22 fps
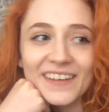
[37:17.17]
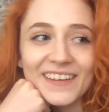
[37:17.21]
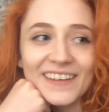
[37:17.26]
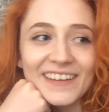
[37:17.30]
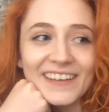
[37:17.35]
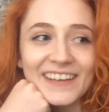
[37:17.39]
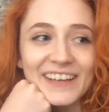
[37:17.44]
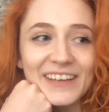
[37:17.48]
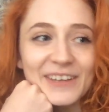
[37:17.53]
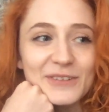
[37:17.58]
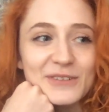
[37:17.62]

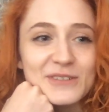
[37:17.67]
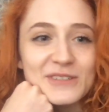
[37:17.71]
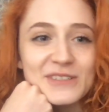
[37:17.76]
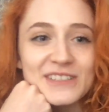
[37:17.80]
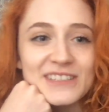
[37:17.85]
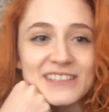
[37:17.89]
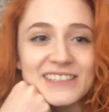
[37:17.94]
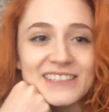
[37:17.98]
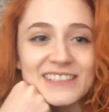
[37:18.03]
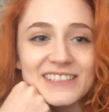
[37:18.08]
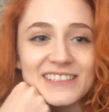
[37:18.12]
It
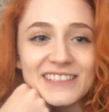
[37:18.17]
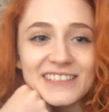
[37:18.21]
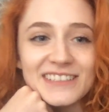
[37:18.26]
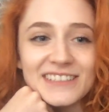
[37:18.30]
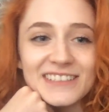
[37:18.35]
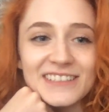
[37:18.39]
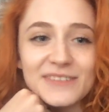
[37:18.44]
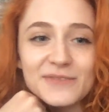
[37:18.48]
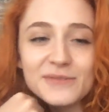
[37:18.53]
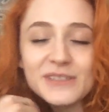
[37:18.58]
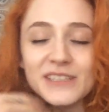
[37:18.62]

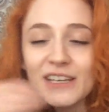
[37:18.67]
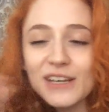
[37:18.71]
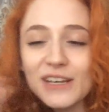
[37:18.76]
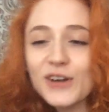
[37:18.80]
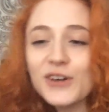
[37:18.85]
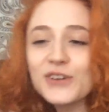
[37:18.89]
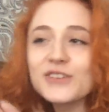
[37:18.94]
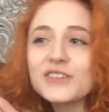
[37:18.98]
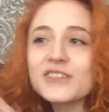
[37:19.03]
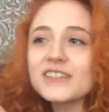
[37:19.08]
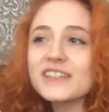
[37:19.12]
was like
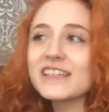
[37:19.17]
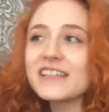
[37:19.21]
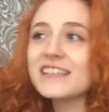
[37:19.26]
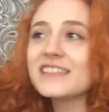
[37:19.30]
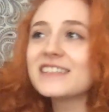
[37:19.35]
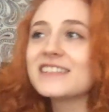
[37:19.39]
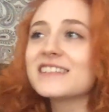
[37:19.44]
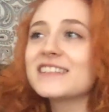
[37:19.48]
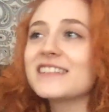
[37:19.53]
underneath,